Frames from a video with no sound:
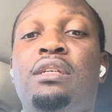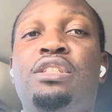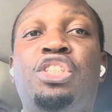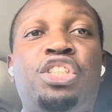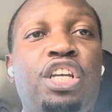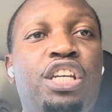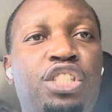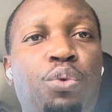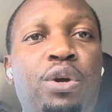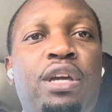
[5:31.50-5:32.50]
change
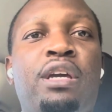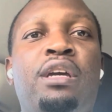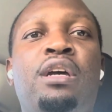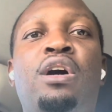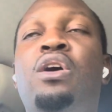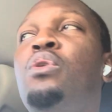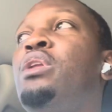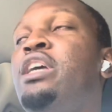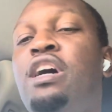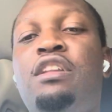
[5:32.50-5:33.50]
the way how
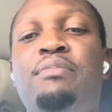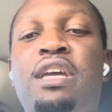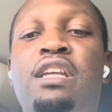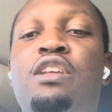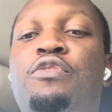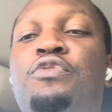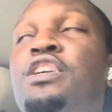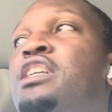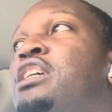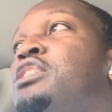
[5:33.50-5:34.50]
Leon Bailey, the
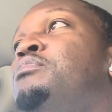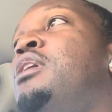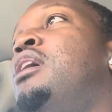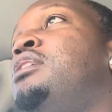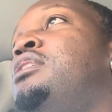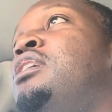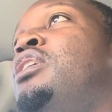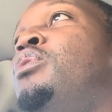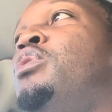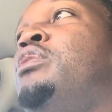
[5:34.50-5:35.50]
Phoenix boss,
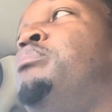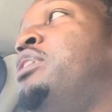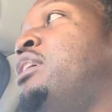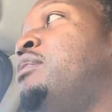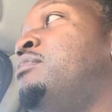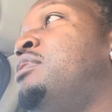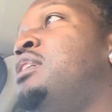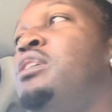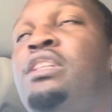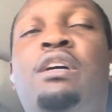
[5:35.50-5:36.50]
will play.
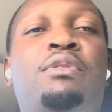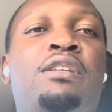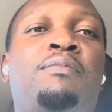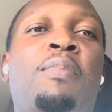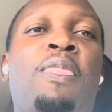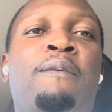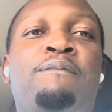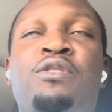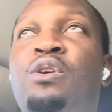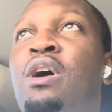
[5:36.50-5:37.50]
You know what I mean?
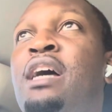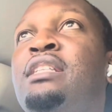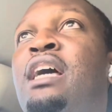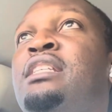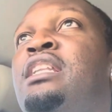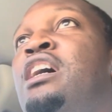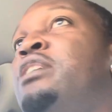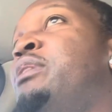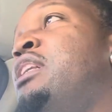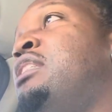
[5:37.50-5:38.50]
So as Leon
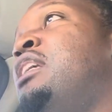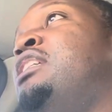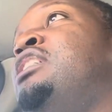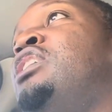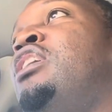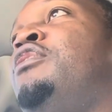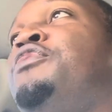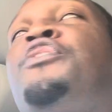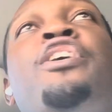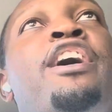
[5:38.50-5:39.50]
Bailey said, he's not
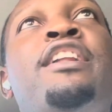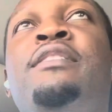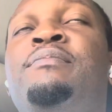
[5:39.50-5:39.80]
afraid.